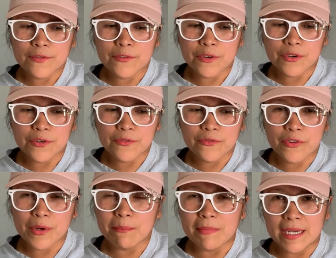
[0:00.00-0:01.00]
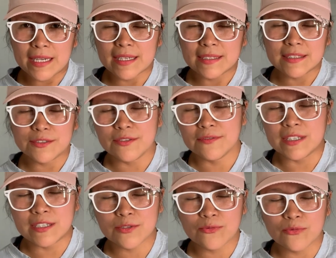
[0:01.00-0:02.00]
for a minute until you
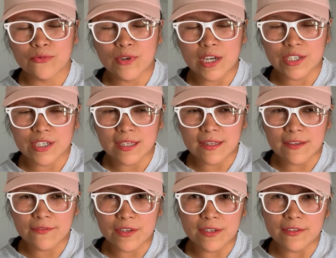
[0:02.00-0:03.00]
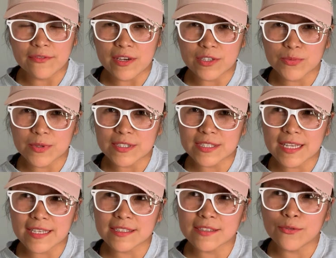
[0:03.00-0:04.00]
finish watching the Infernal Affairs, because
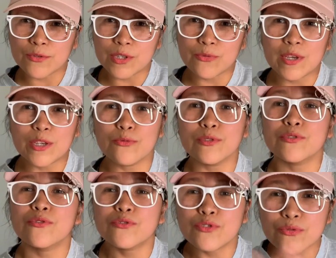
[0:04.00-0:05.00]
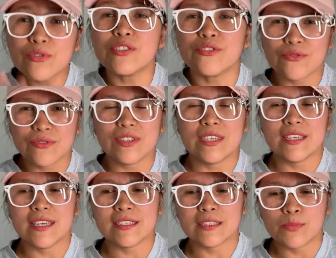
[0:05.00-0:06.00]
that's the only way you will truly
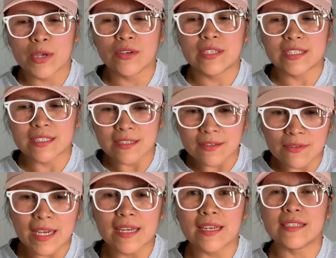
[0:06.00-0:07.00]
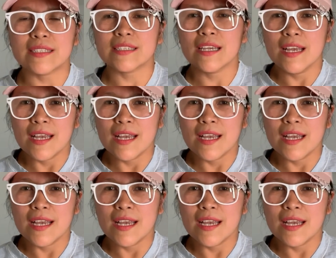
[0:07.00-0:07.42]
experience the greatness